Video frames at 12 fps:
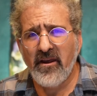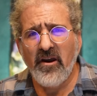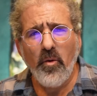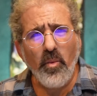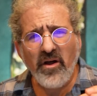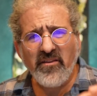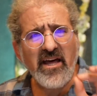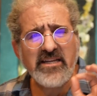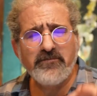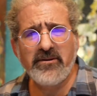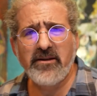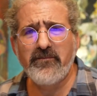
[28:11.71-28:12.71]
One
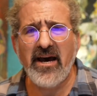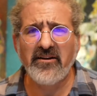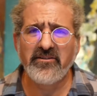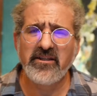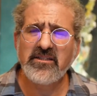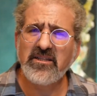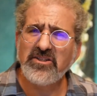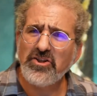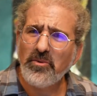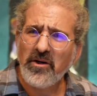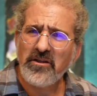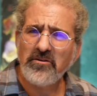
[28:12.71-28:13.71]
last bit about this is you
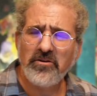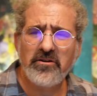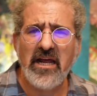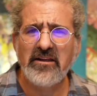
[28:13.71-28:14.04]
want to learn how